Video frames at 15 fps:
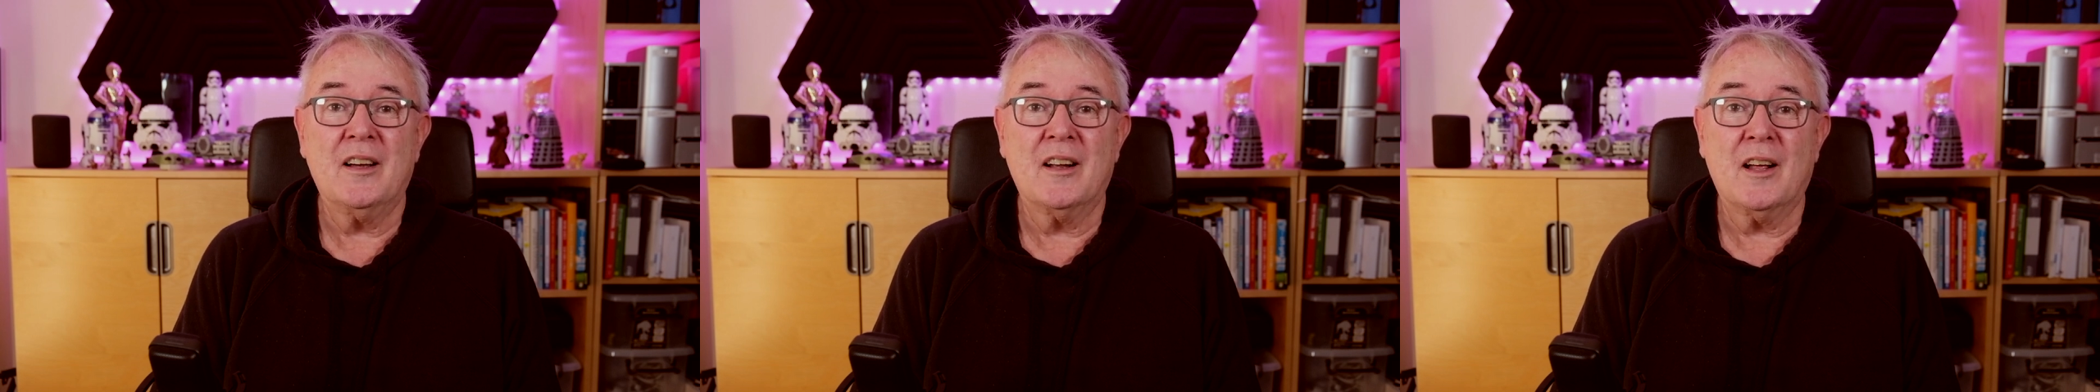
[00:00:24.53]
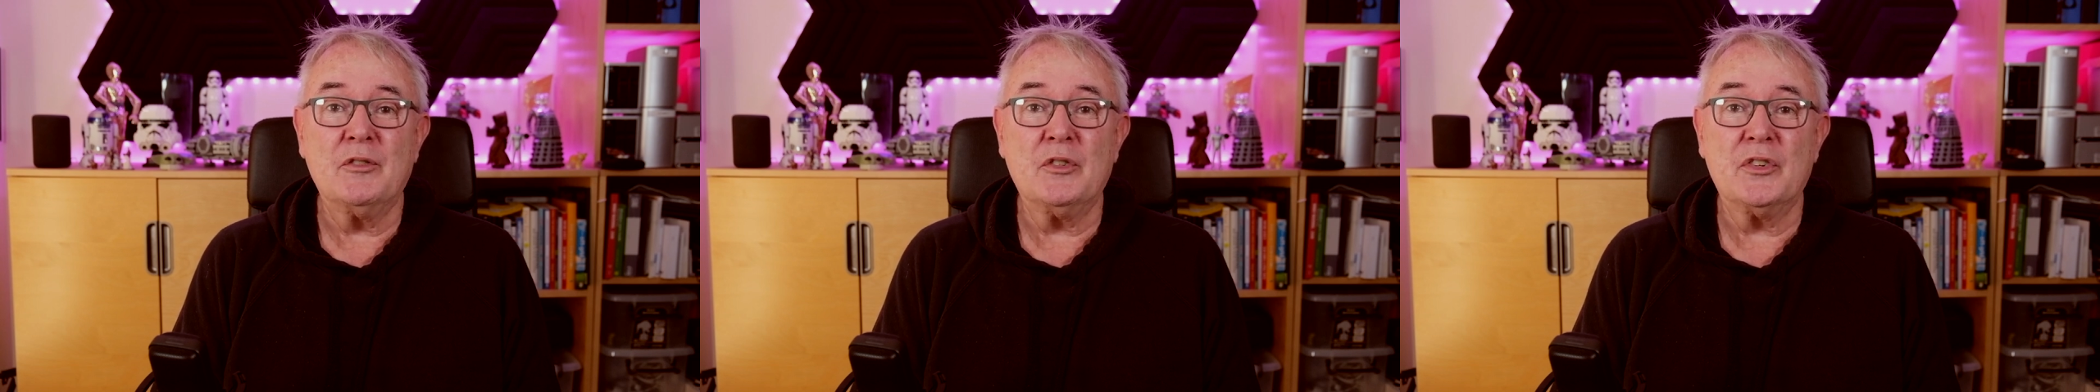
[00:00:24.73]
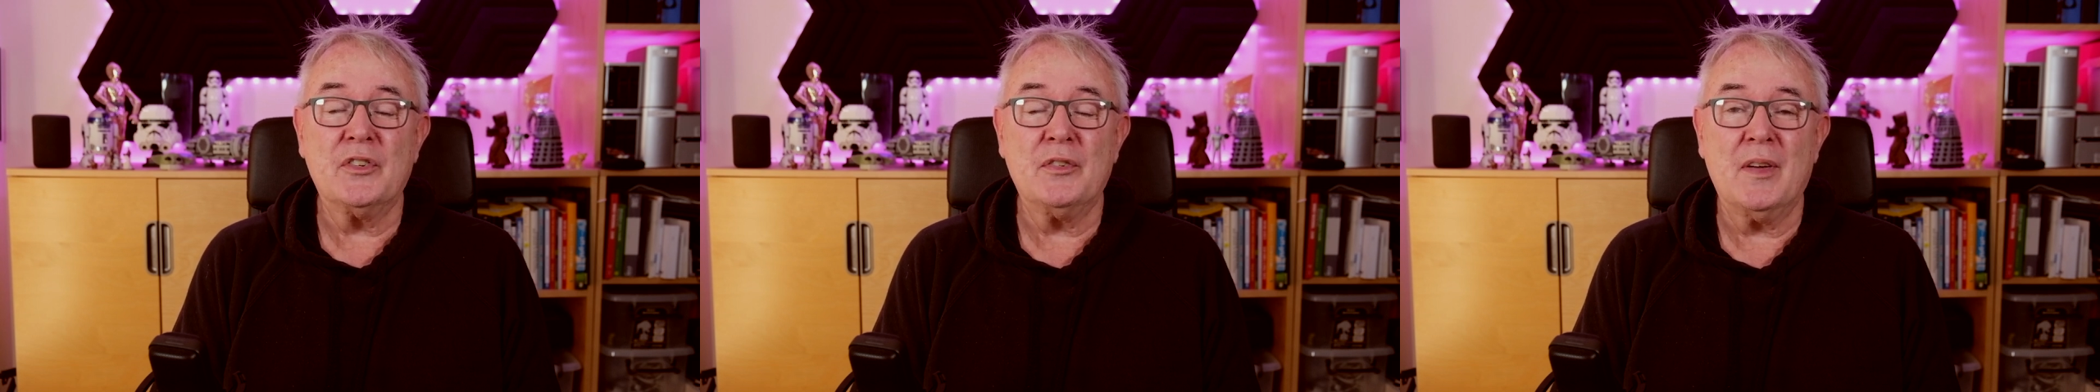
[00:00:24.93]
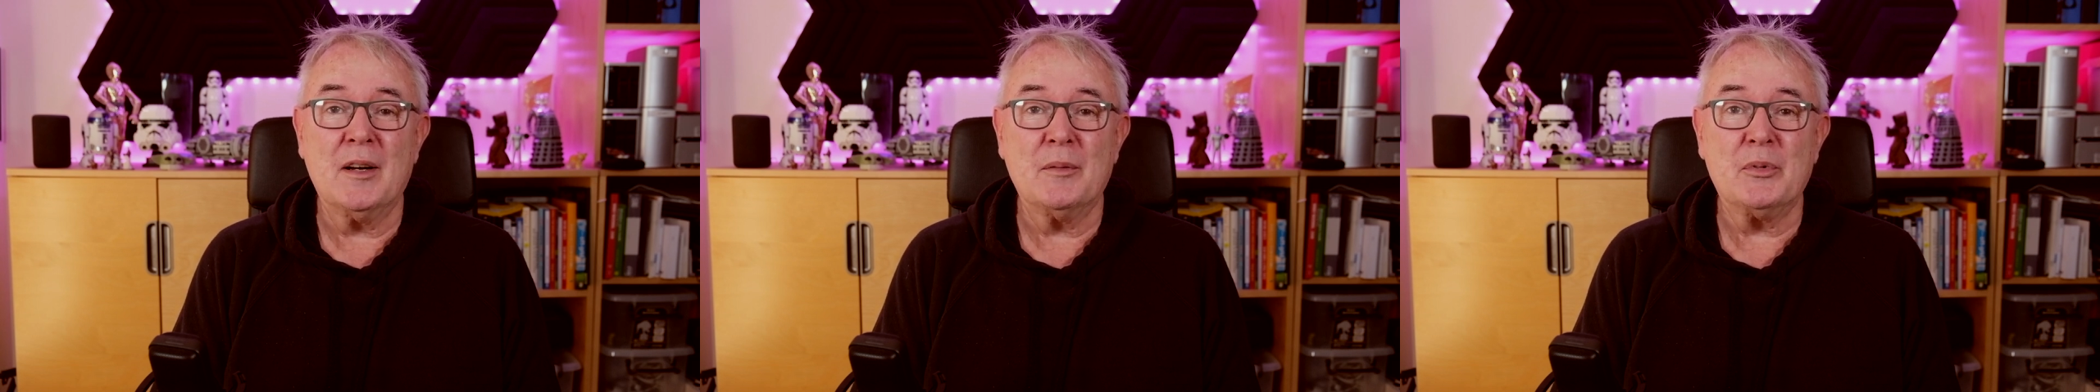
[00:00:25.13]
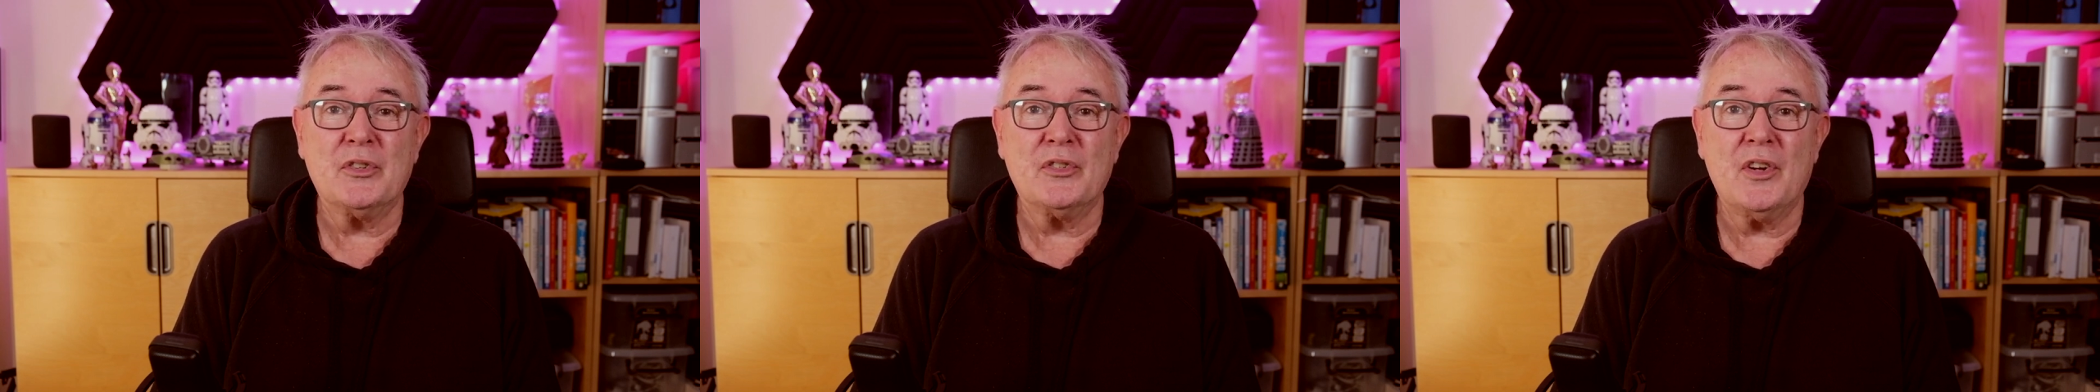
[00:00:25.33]
and I've just
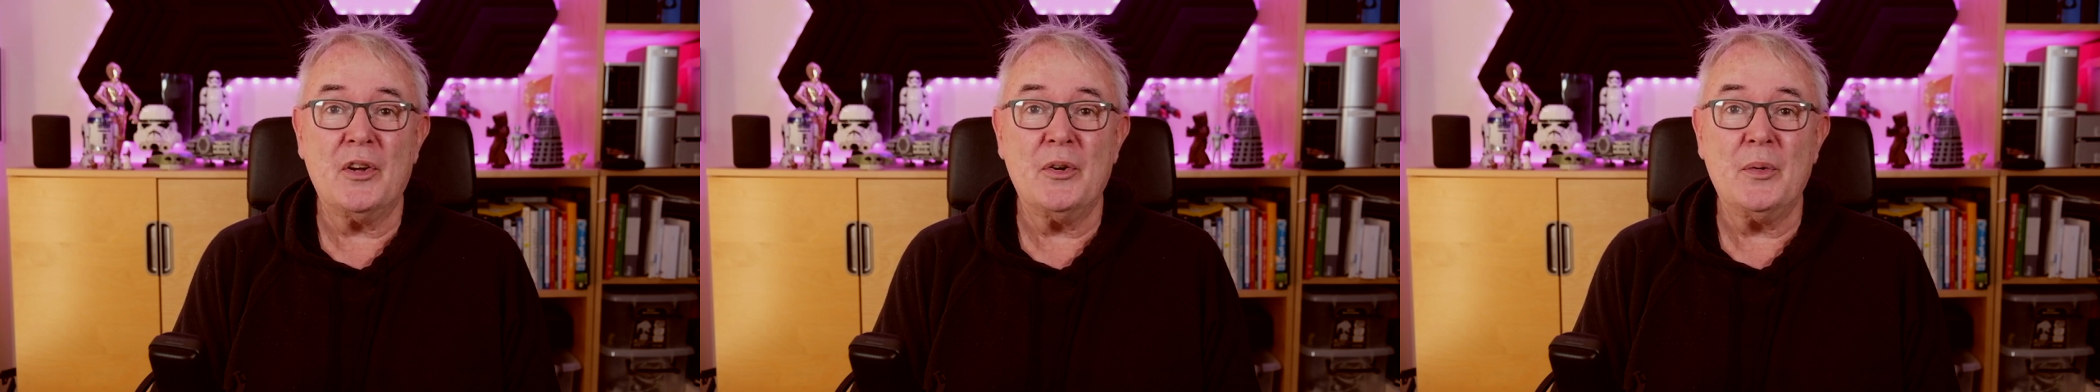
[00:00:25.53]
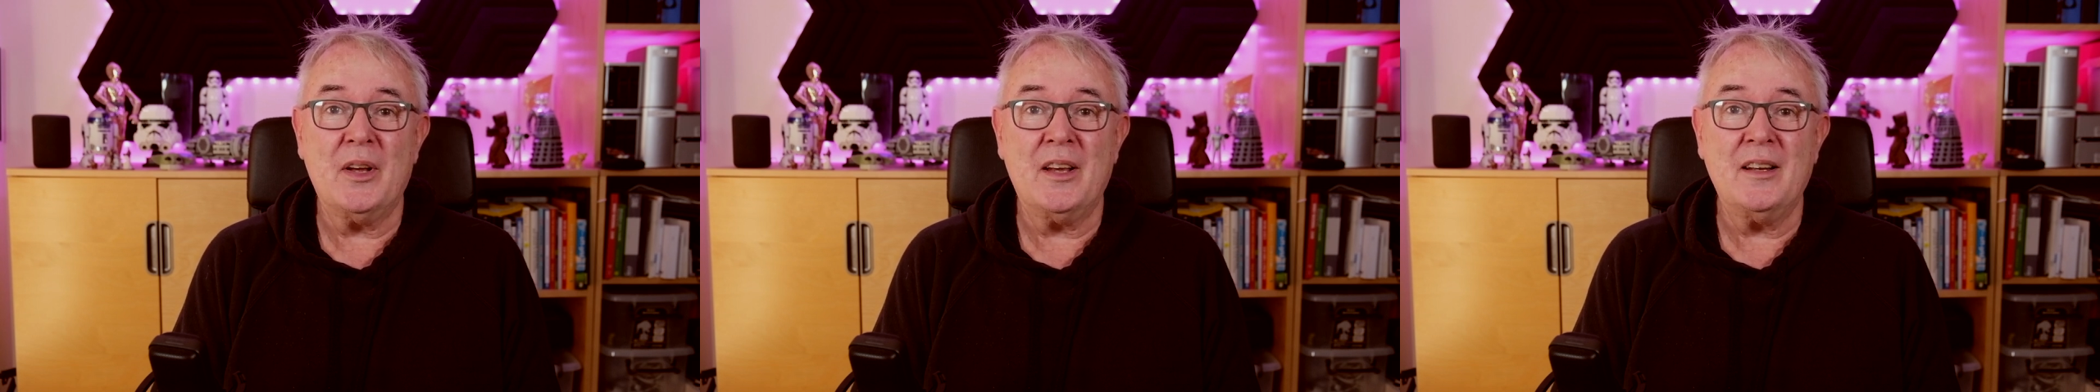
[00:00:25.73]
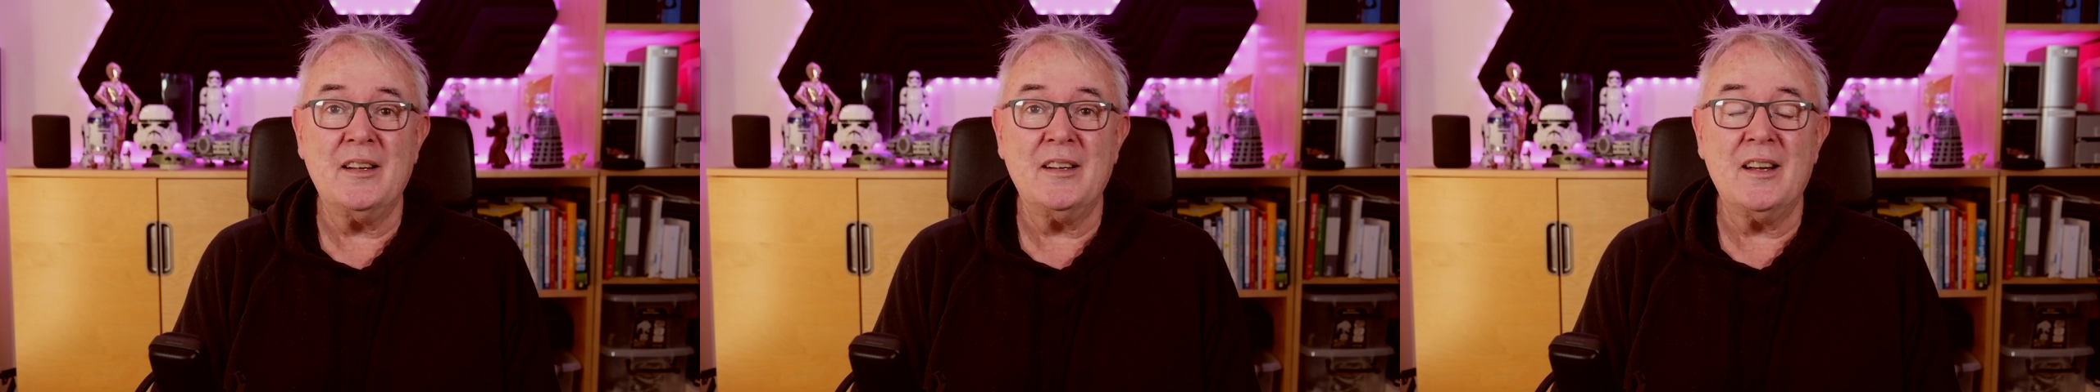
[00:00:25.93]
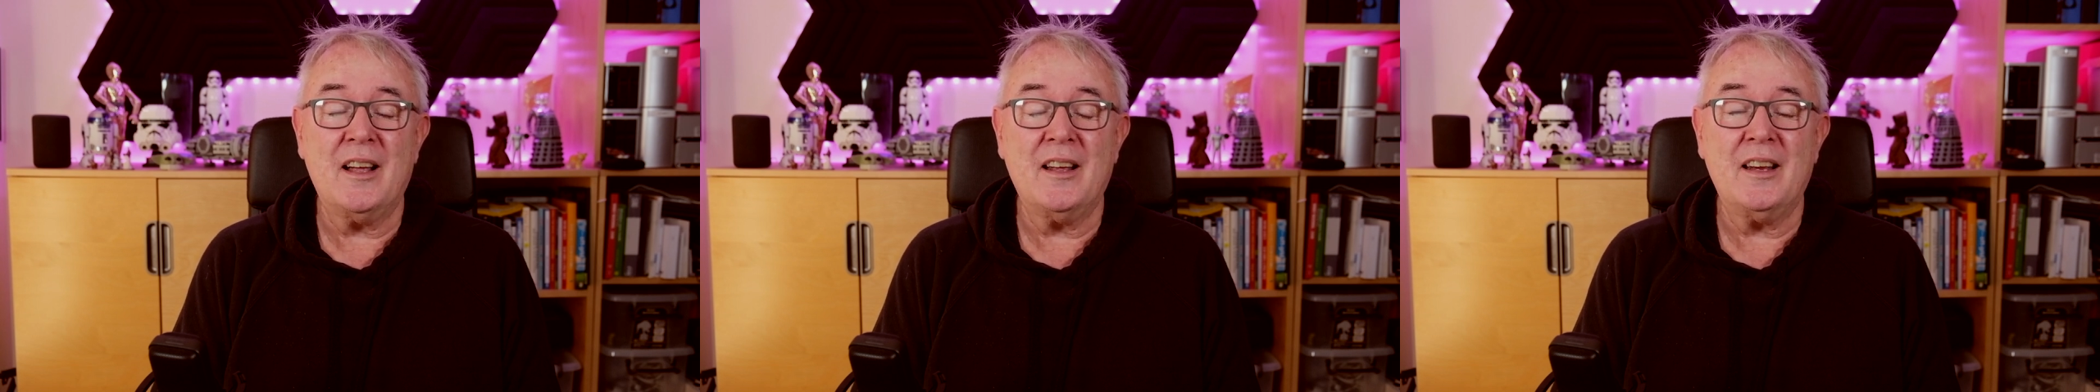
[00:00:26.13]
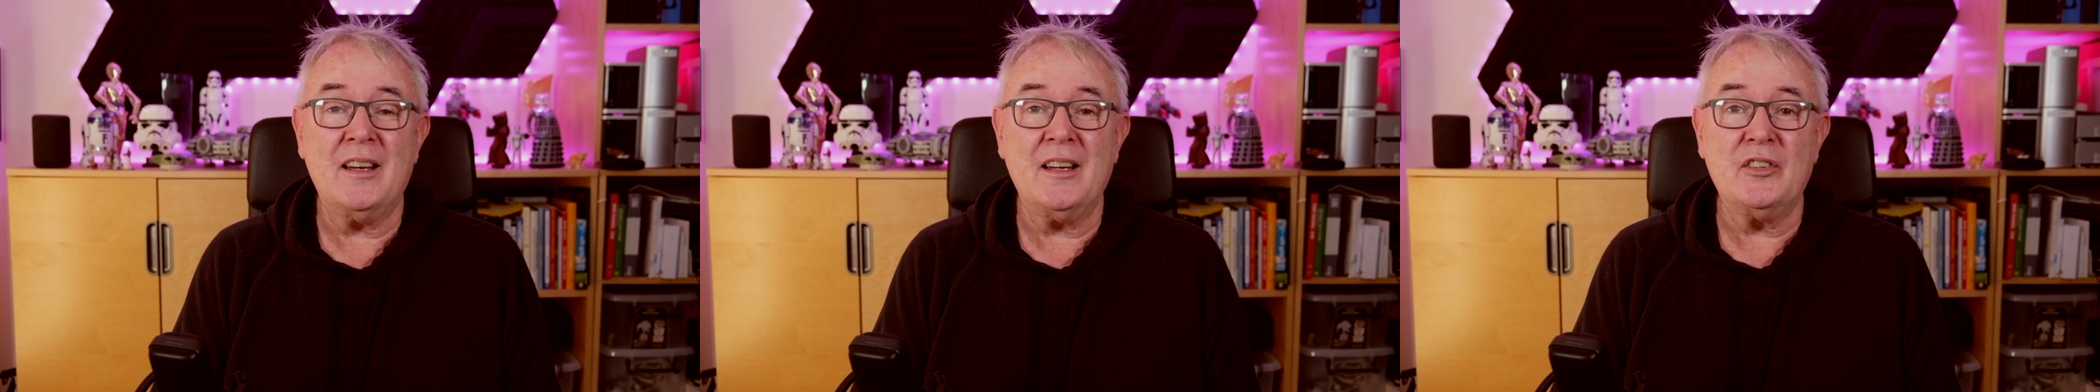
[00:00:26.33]
developed a show in
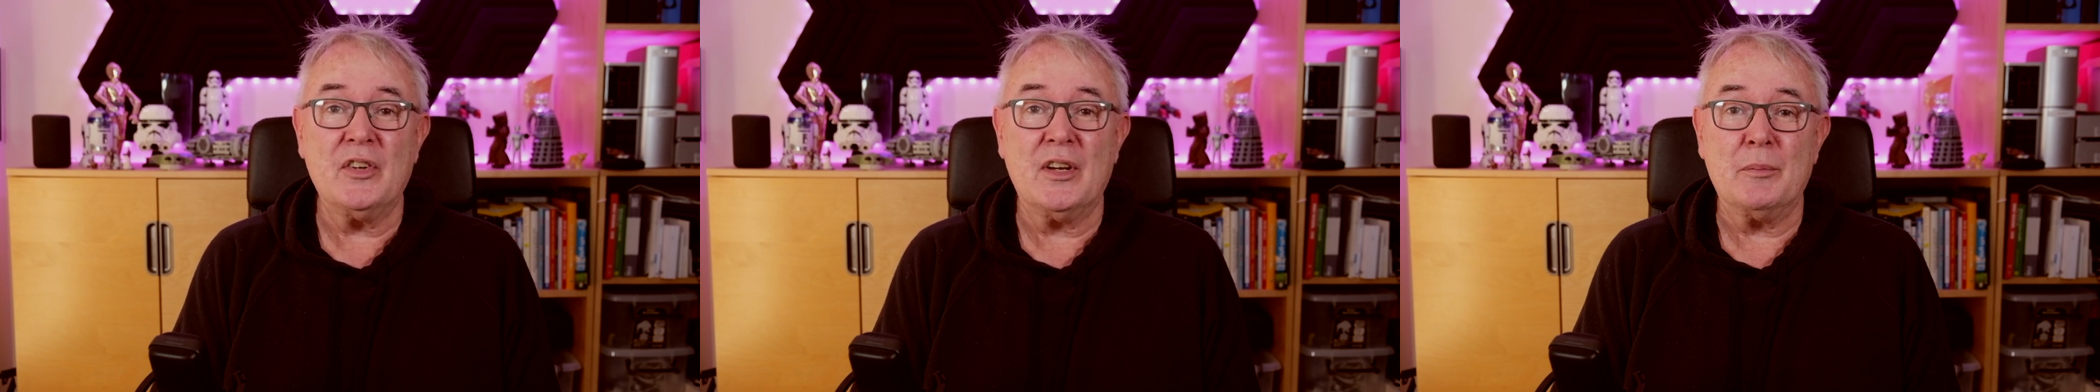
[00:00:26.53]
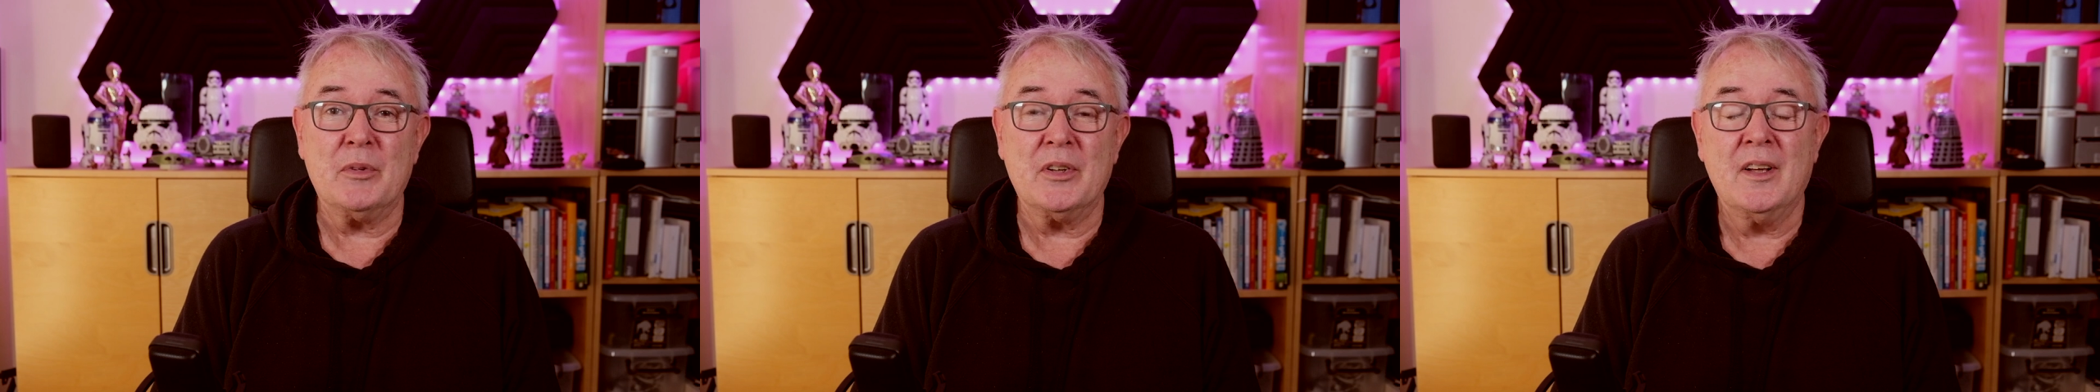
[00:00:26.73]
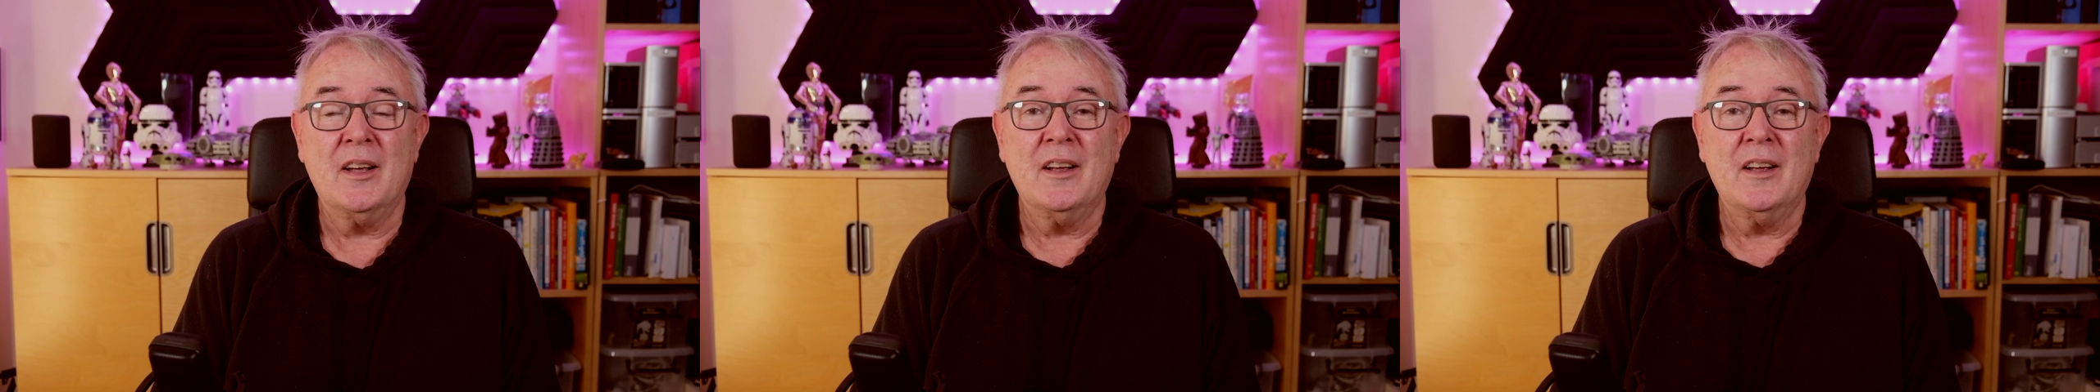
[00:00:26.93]
Egypt.